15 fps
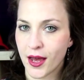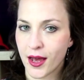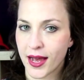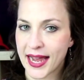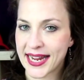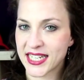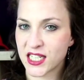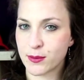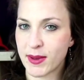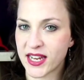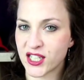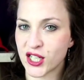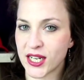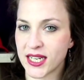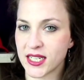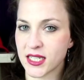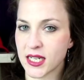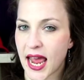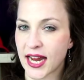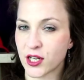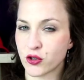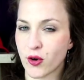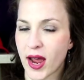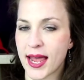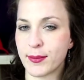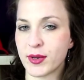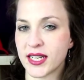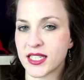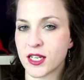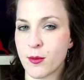I especially dislike
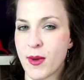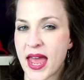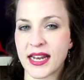tribalism